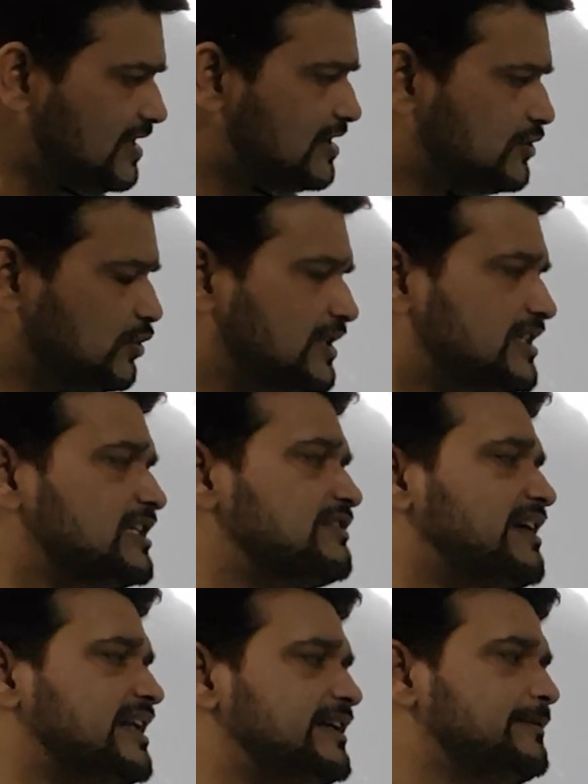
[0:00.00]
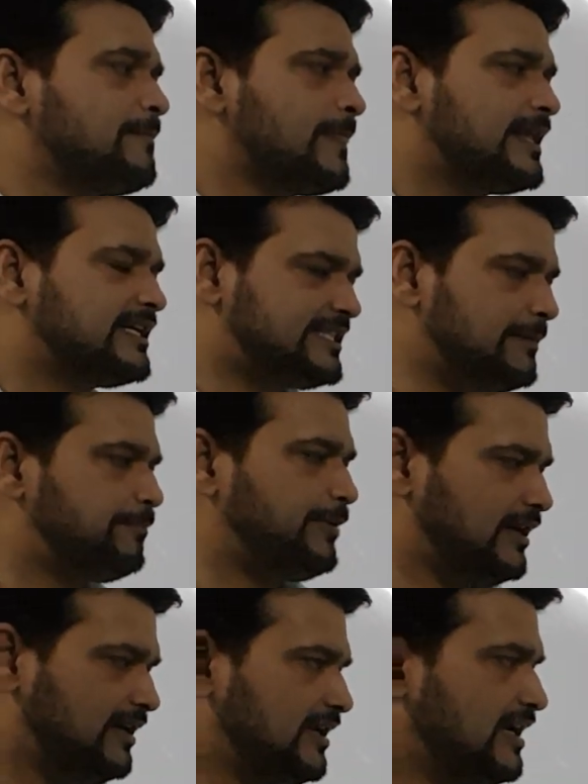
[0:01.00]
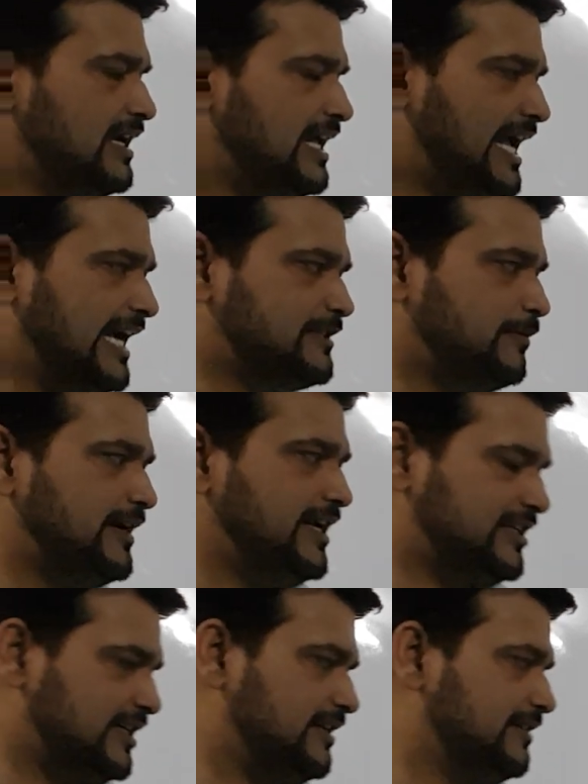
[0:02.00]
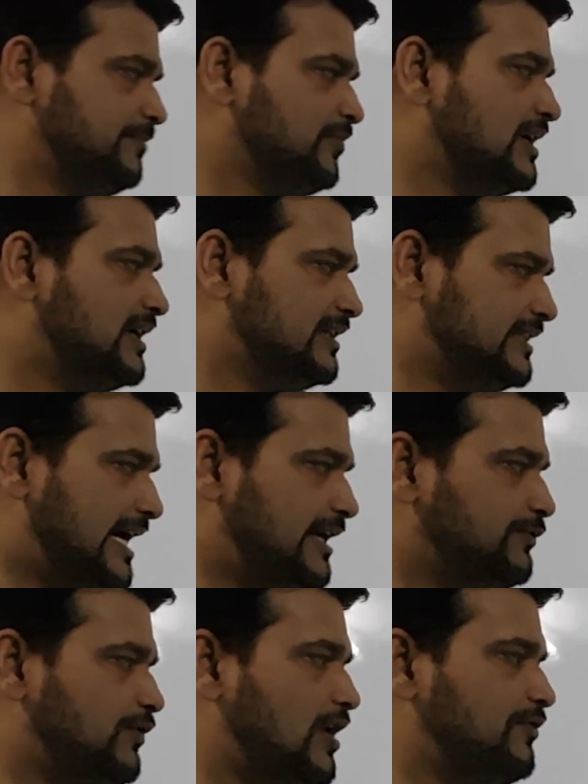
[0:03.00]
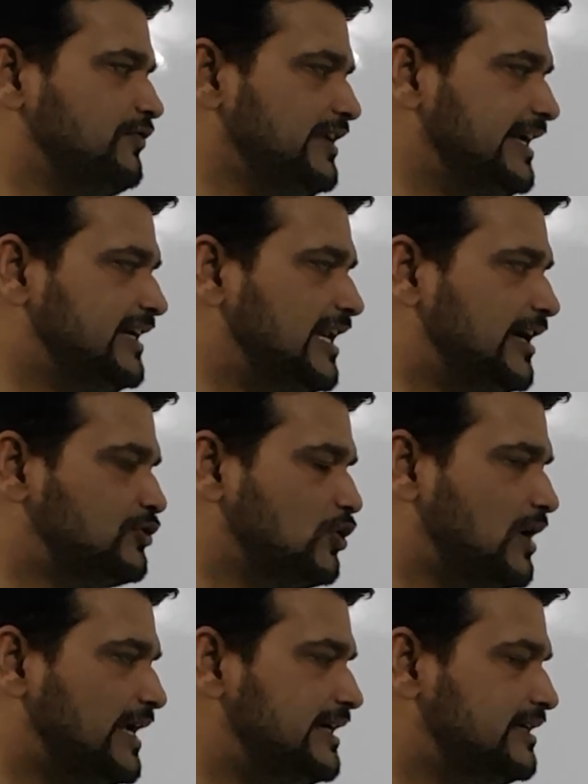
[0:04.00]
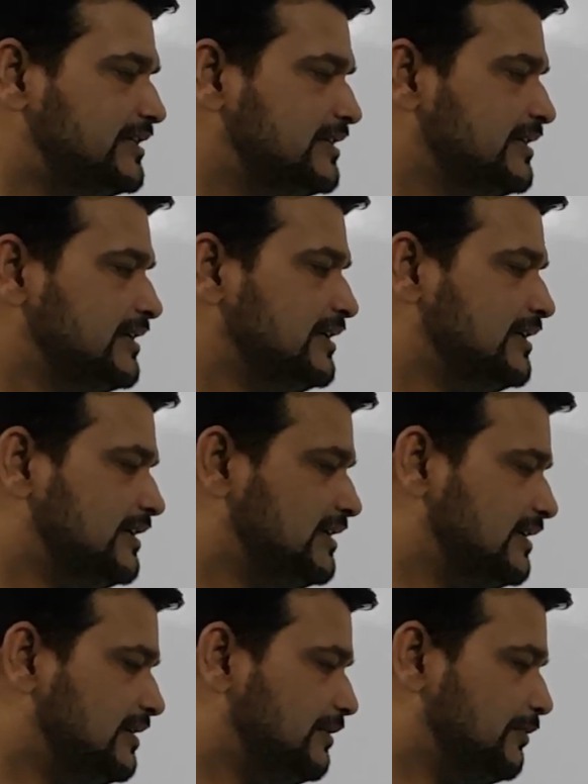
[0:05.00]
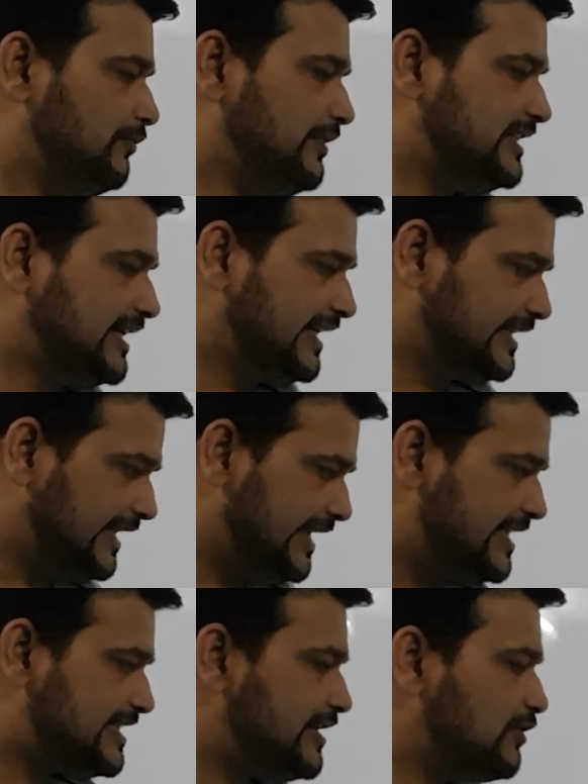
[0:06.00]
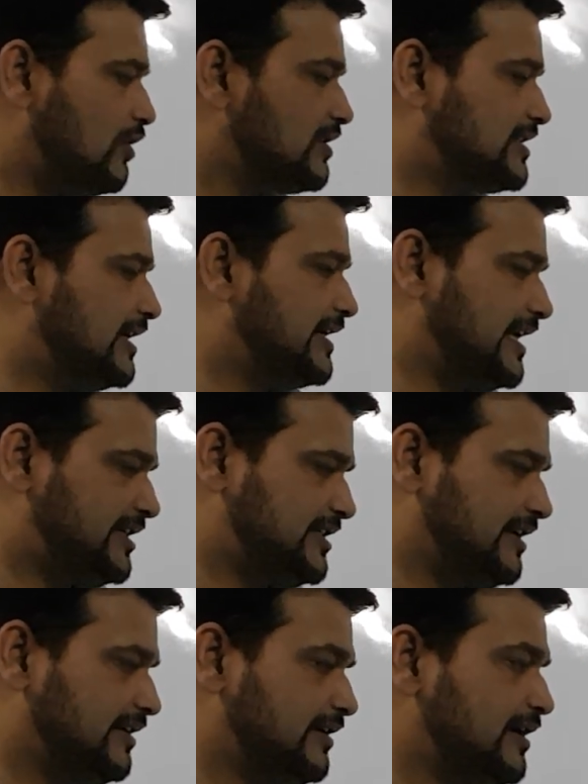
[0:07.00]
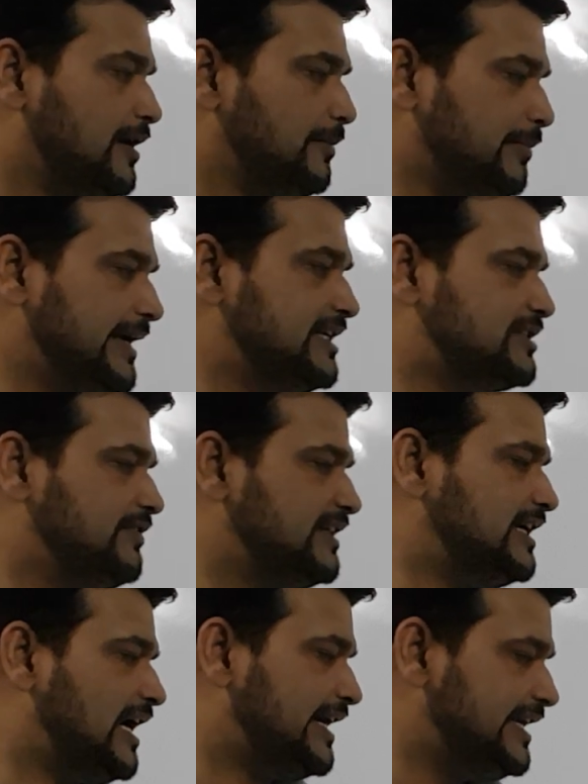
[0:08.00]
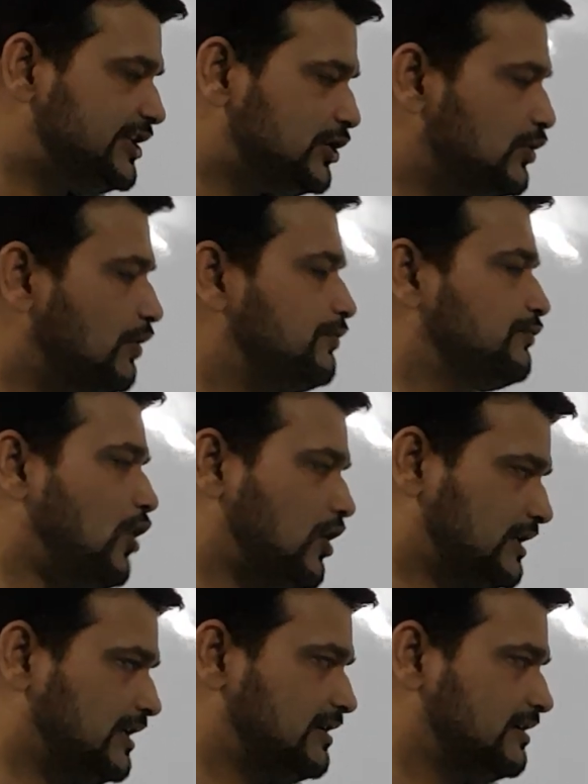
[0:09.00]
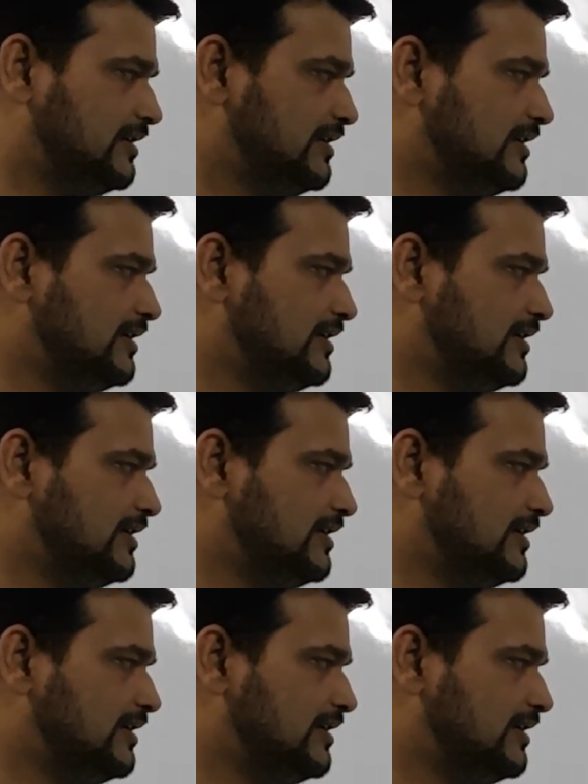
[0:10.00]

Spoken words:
So this is very simple explanation that for weak electrolyte with a decrease in concentration, means with addition of water,